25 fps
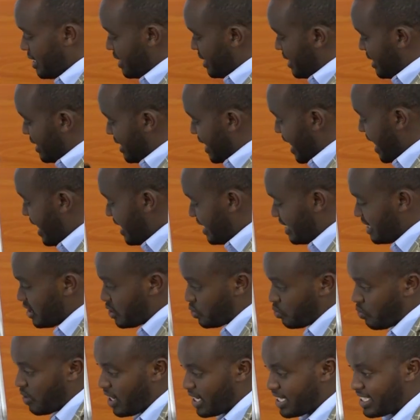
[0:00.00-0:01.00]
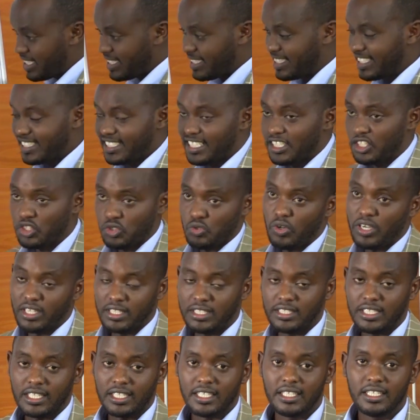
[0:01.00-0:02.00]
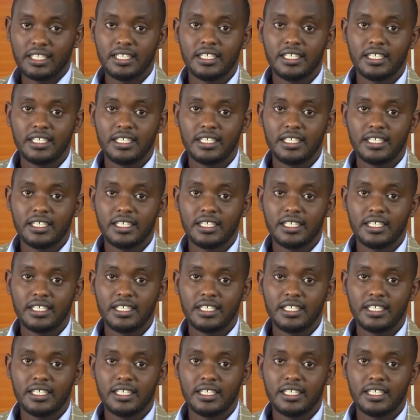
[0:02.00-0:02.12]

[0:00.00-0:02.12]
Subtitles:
That is what is data structure.